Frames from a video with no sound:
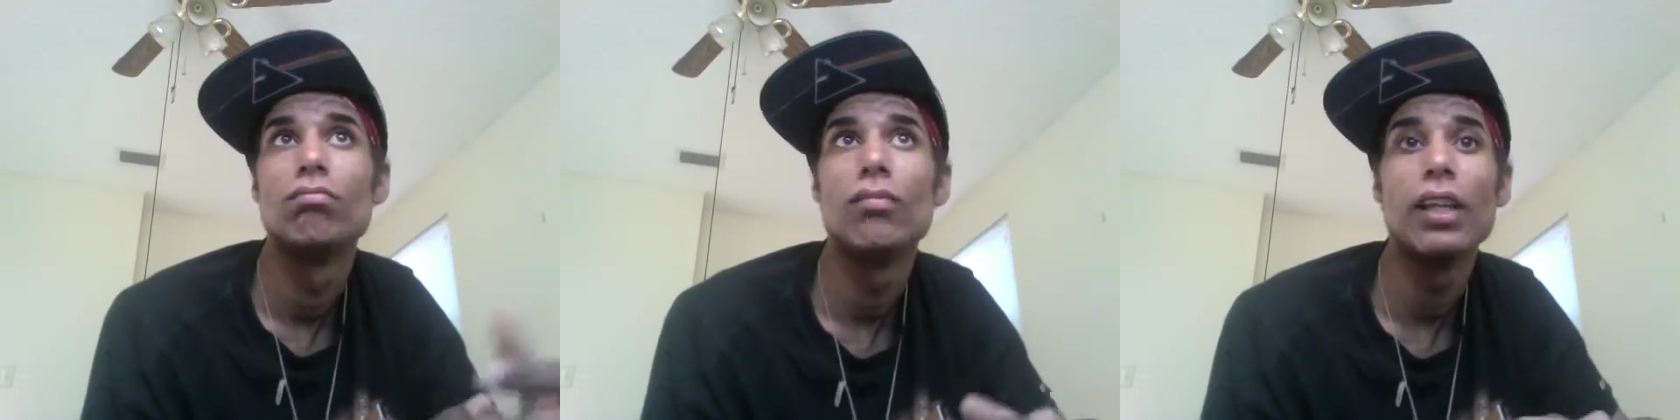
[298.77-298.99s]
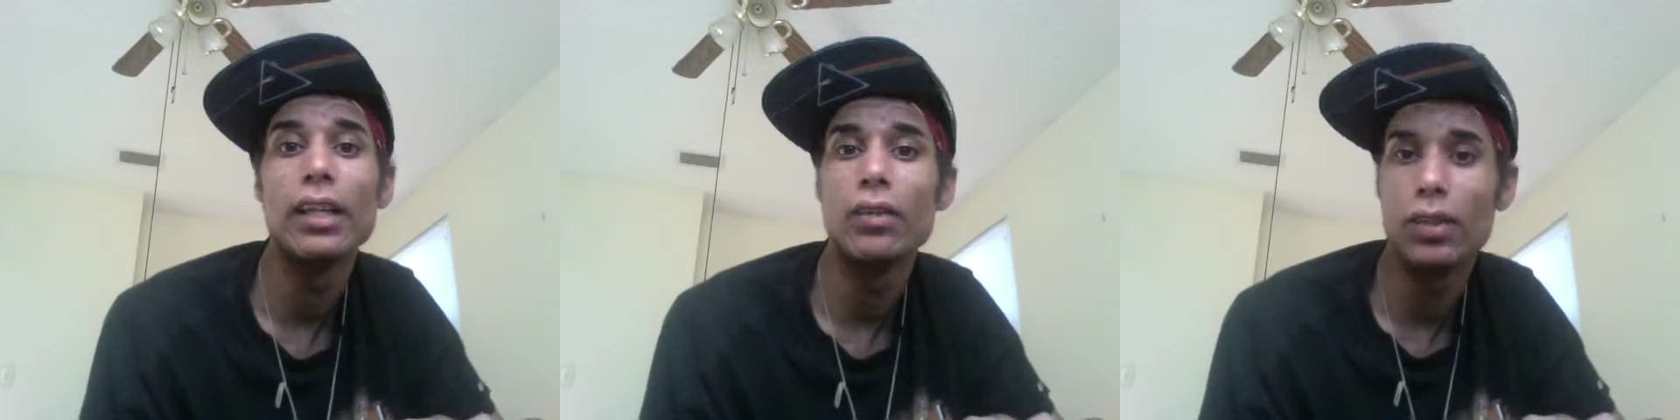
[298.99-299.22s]

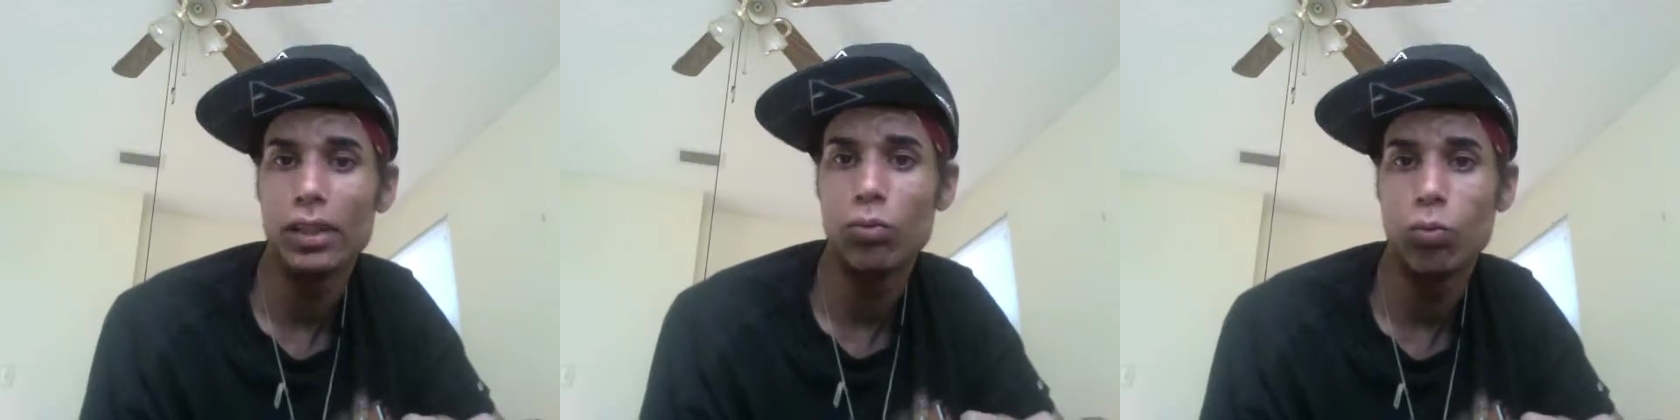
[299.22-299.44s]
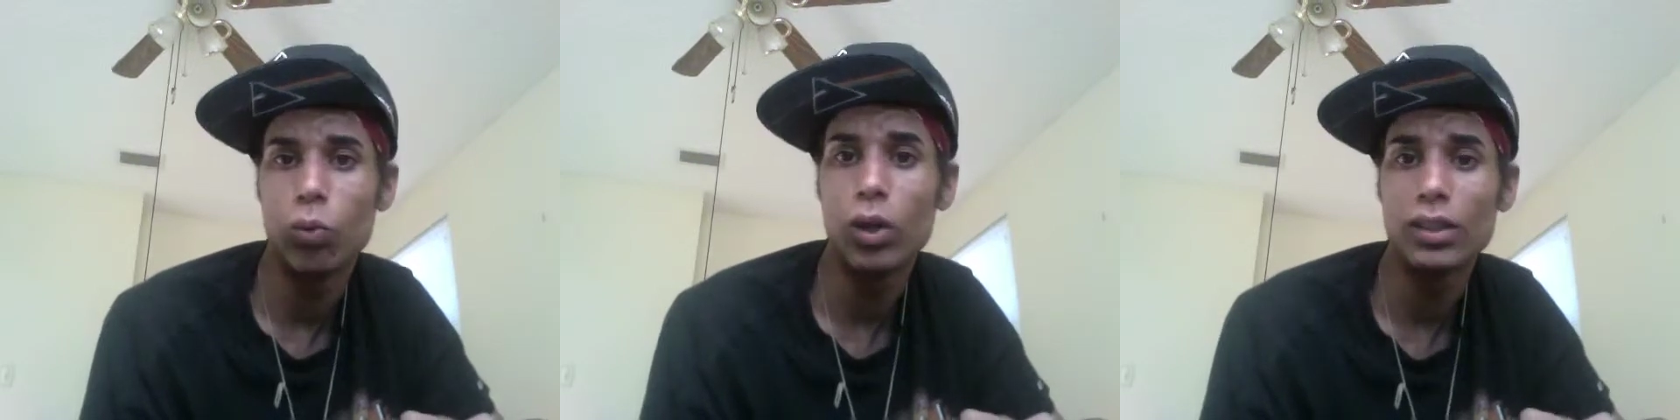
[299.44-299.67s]

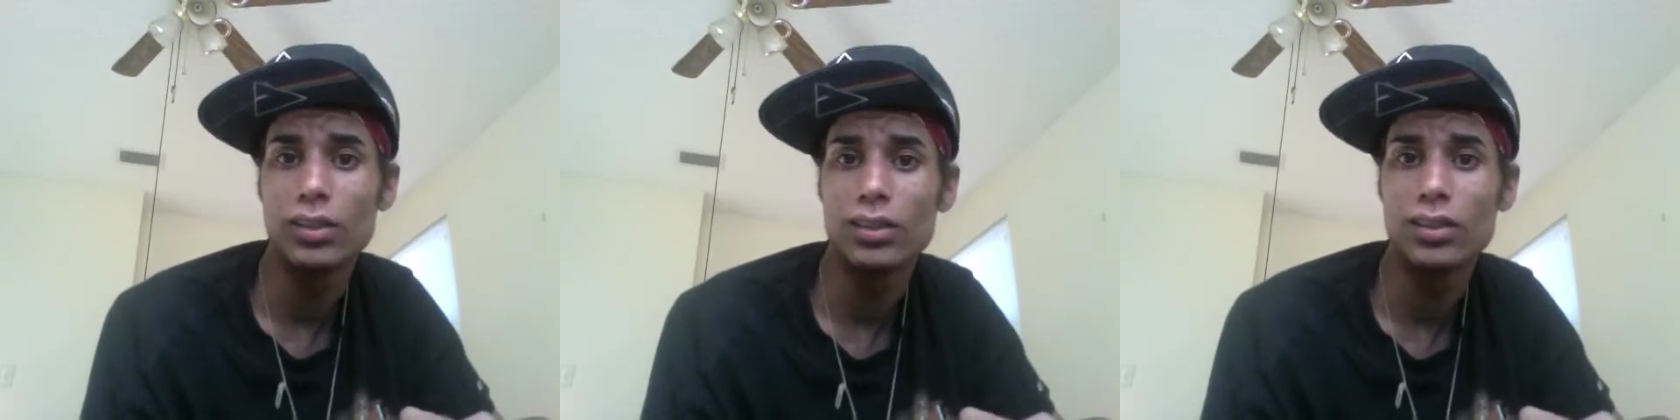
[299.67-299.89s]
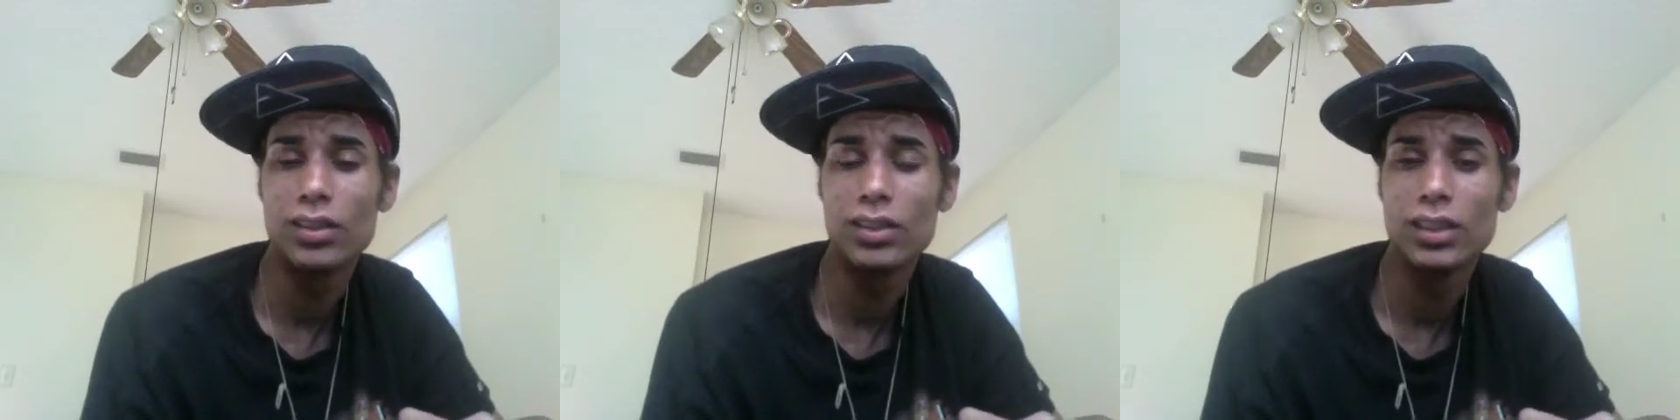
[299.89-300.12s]
it
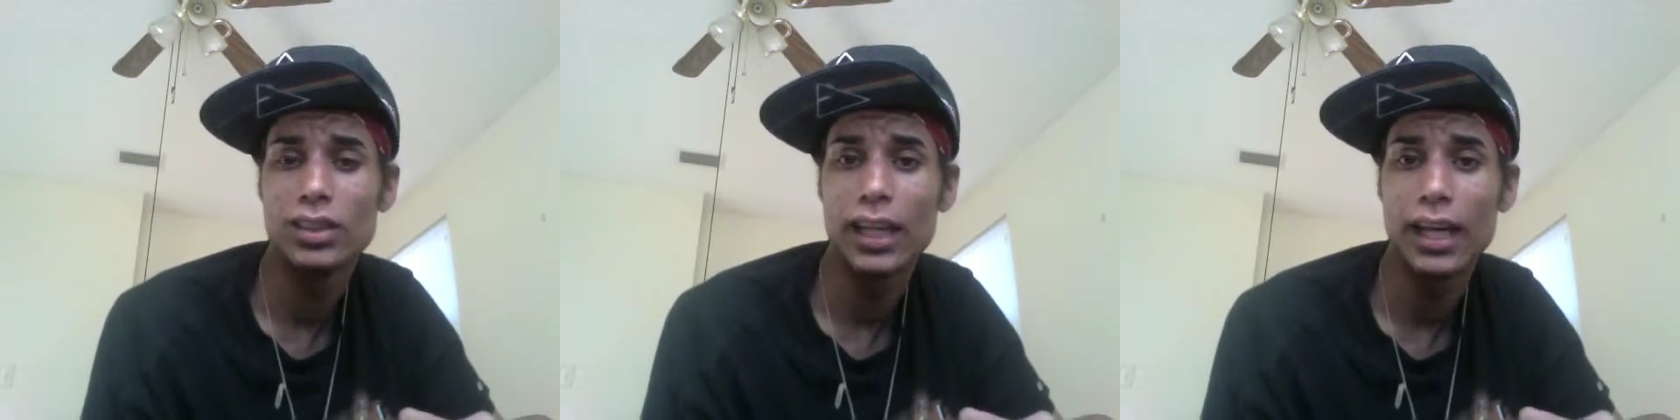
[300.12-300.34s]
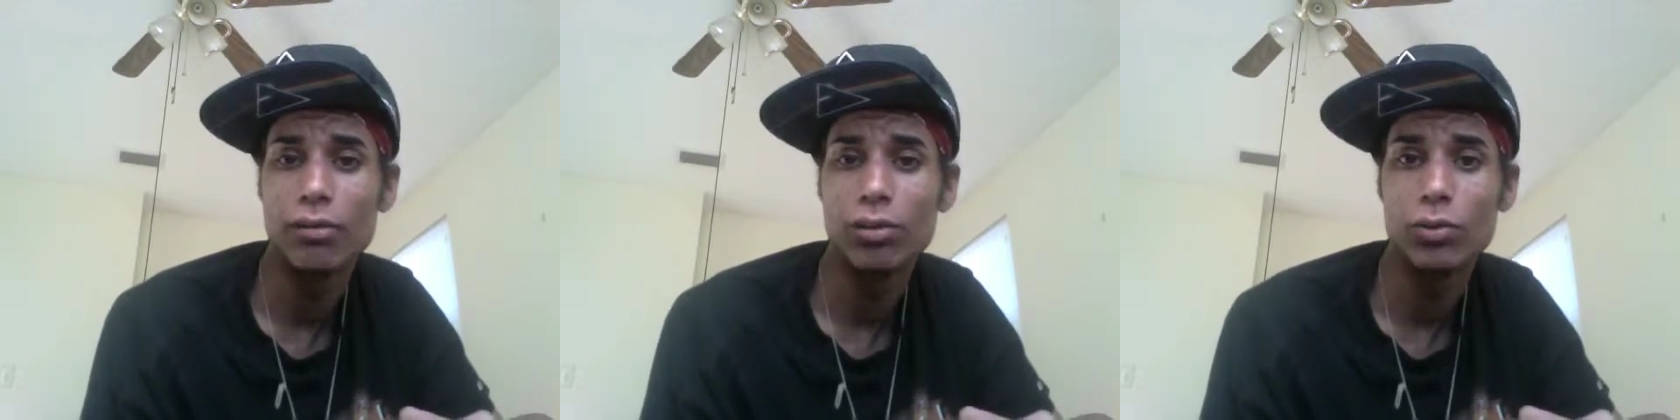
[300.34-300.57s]
wants
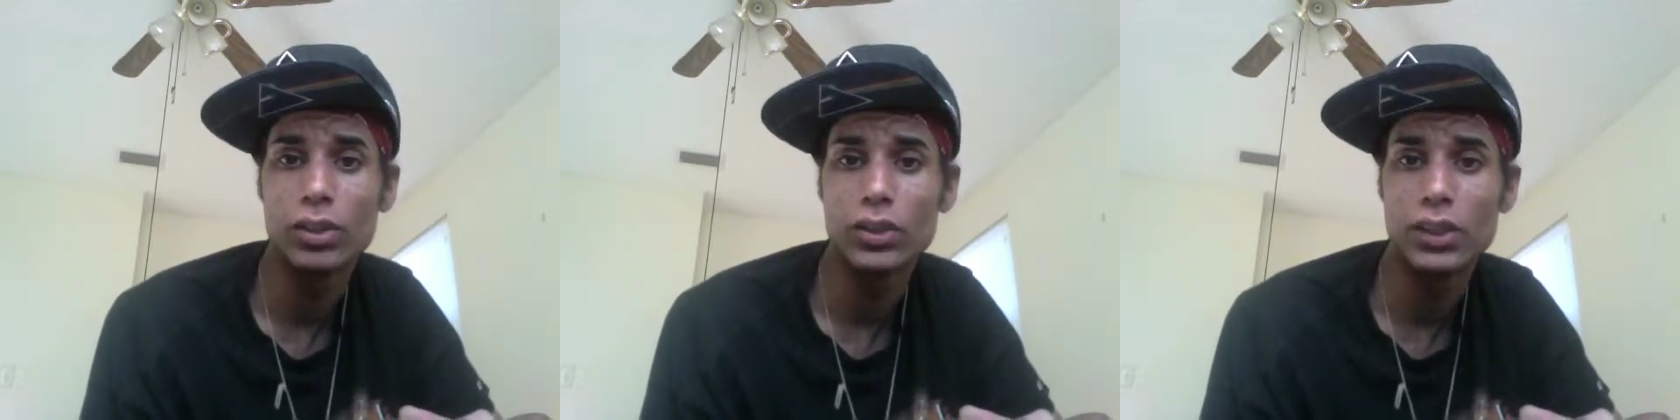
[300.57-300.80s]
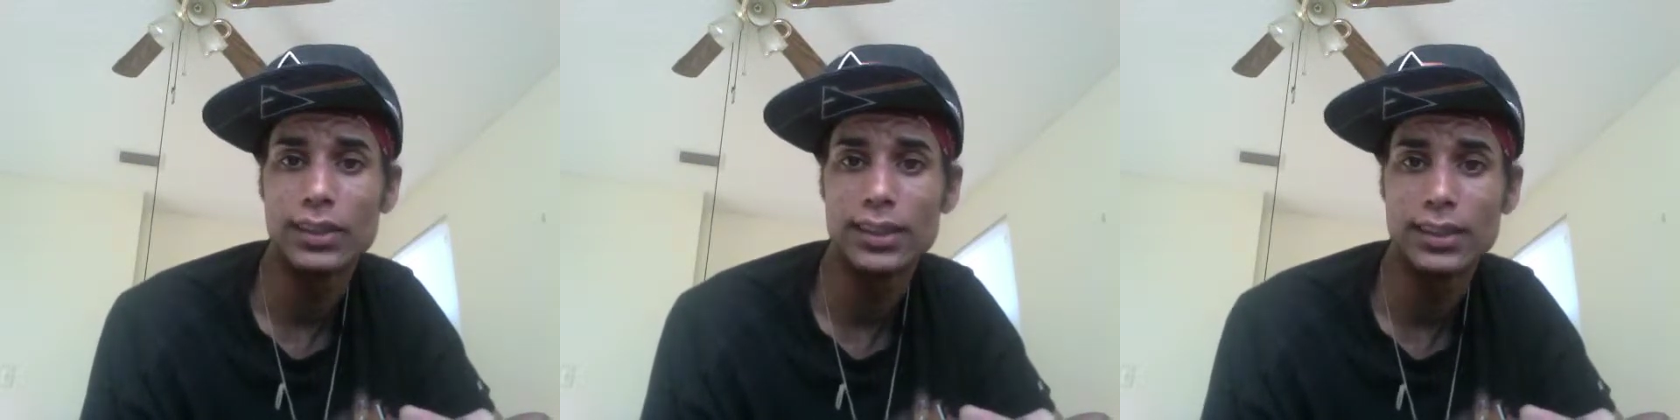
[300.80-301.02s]
everyone
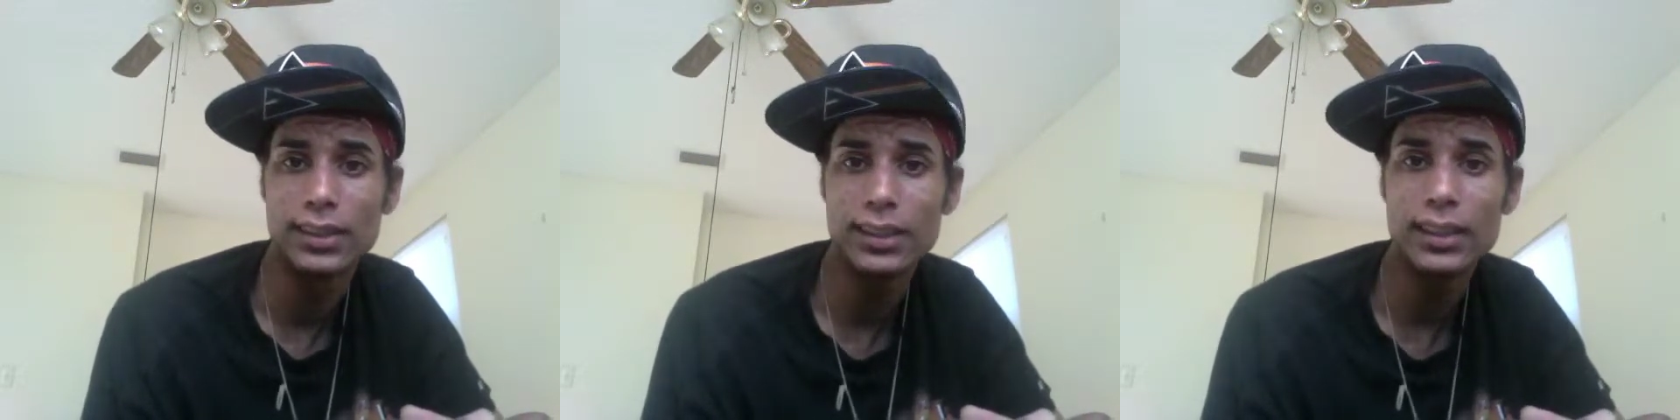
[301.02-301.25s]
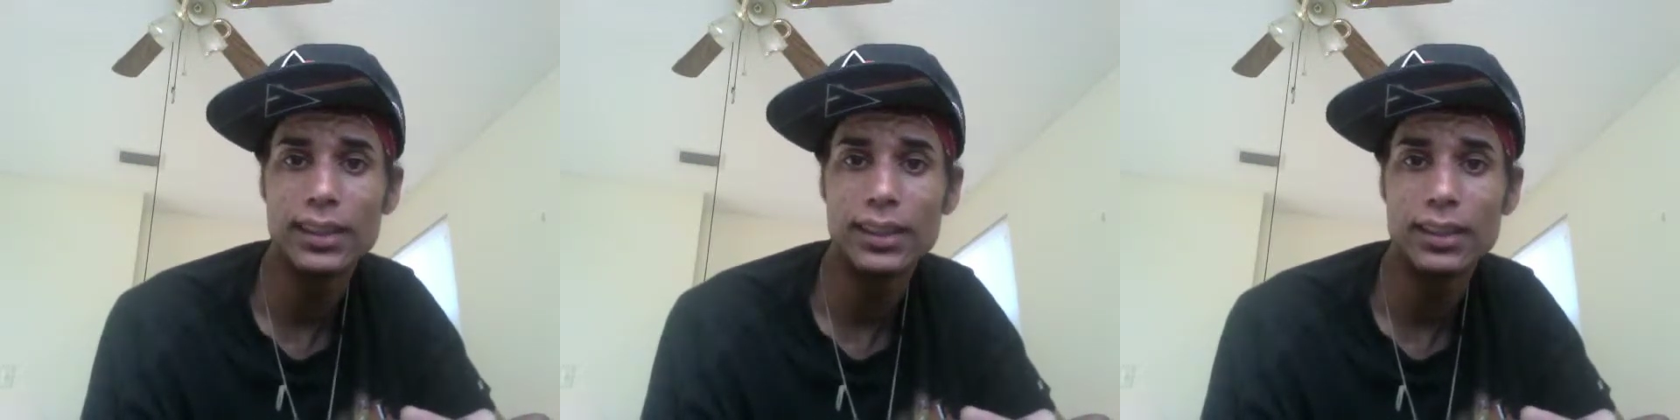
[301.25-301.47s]
to
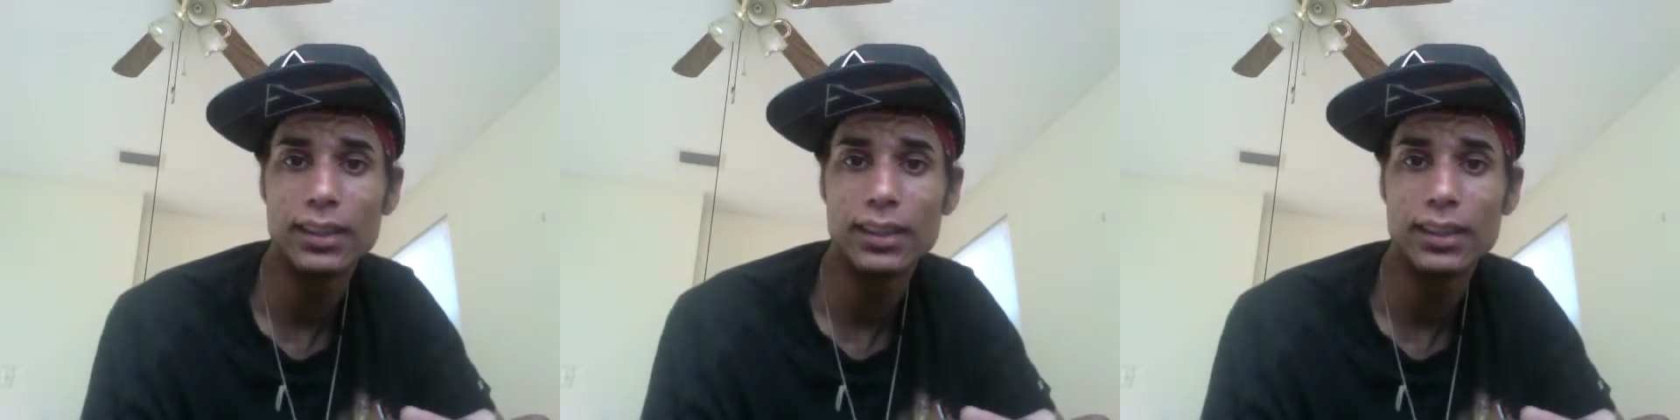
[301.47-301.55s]
succeed.